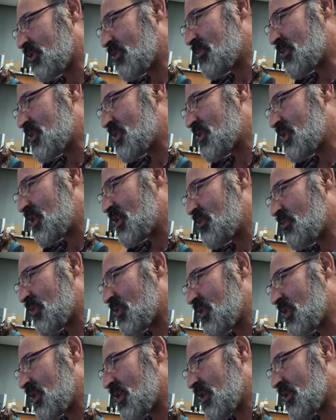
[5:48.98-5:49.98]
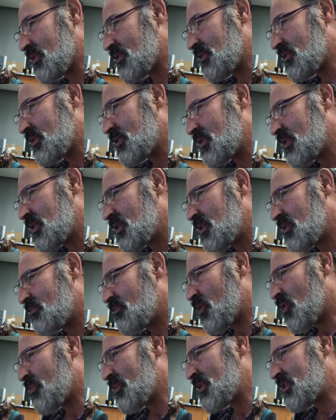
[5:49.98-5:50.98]
to be seen within it,
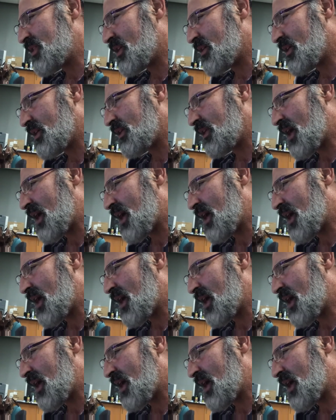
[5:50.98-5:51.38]
momentary